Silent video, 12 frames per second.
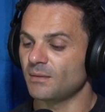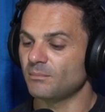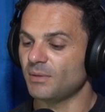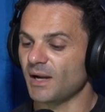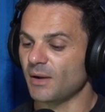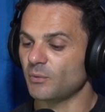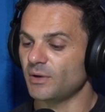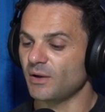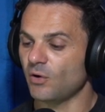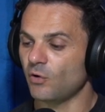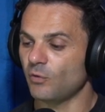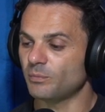but I really
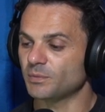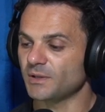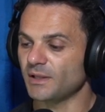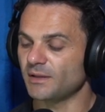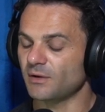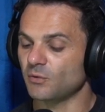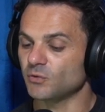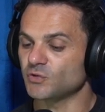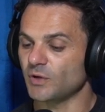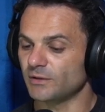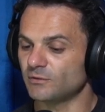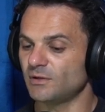hope that they don't
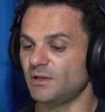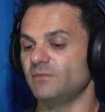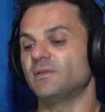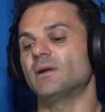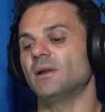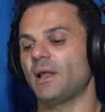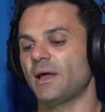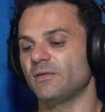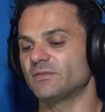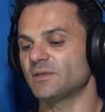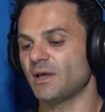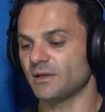try to live their
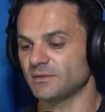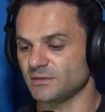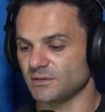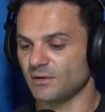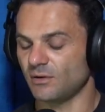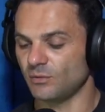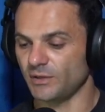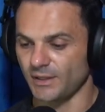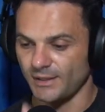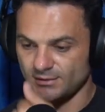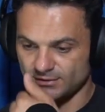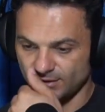lives as
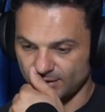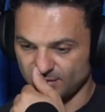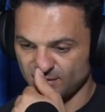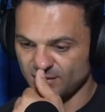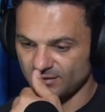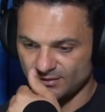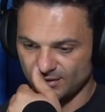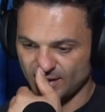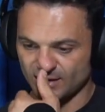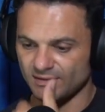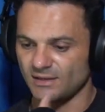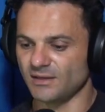only in
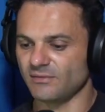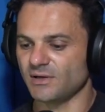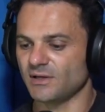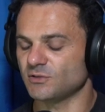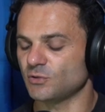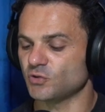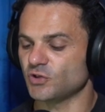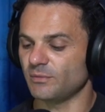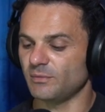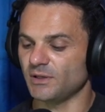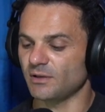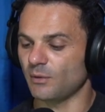like they live in a social
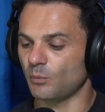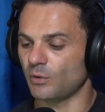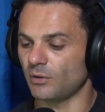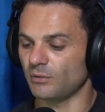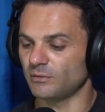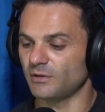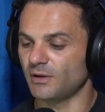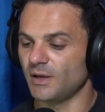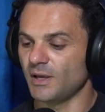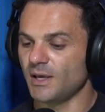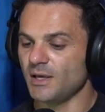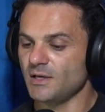media world.
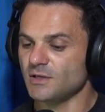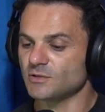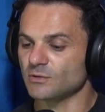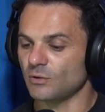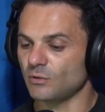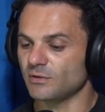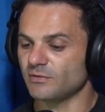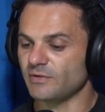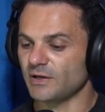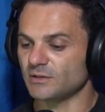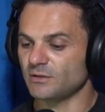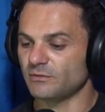So the
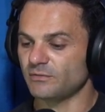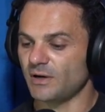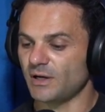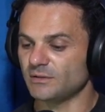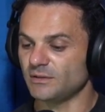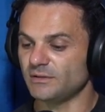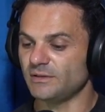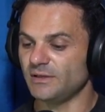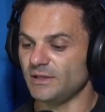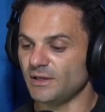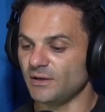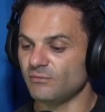fact of the
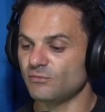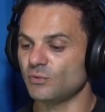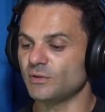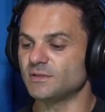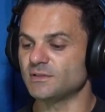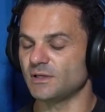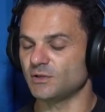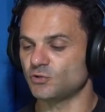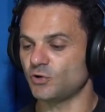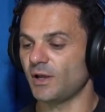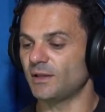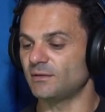de-influencing
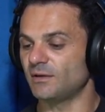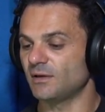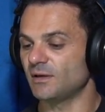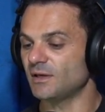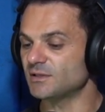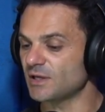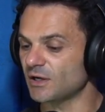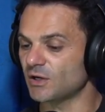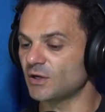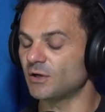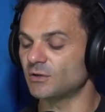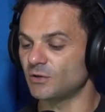trend is a
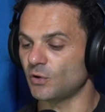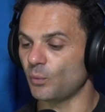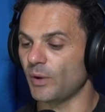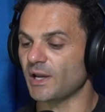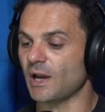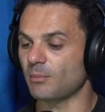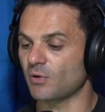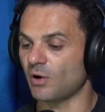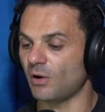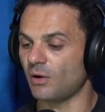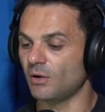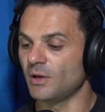good wake-up
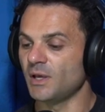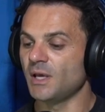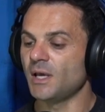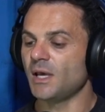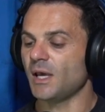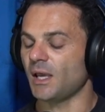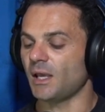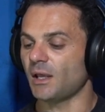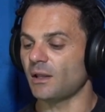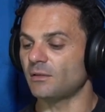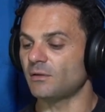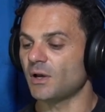call,
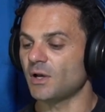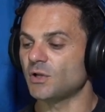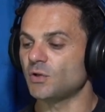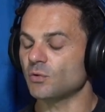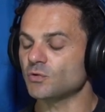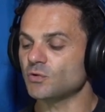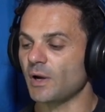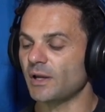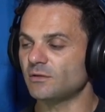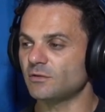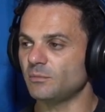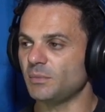and don't try
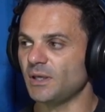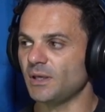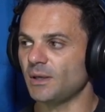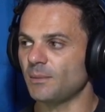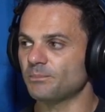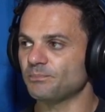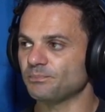to be.